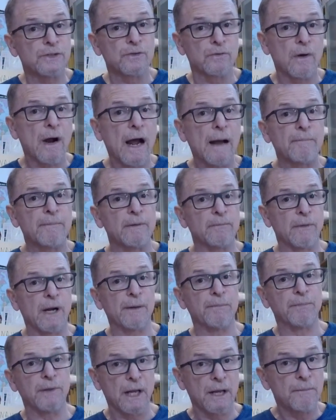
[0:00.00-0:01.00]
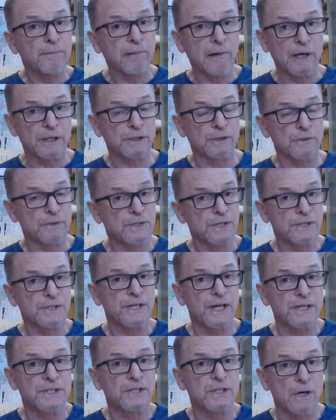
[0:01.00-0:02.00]
drop in my blood pressure since
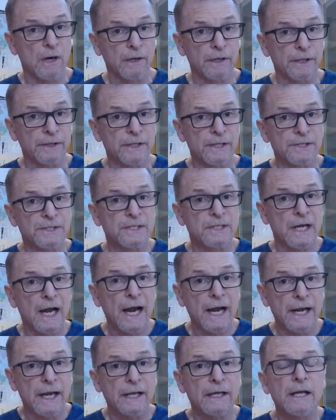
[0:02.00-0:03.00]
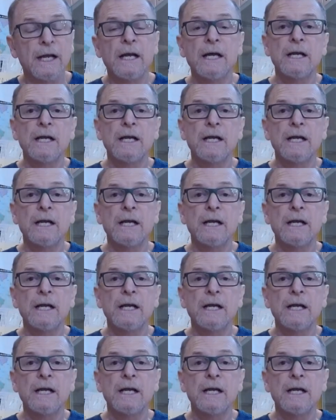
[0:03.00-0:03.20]
I started this diet.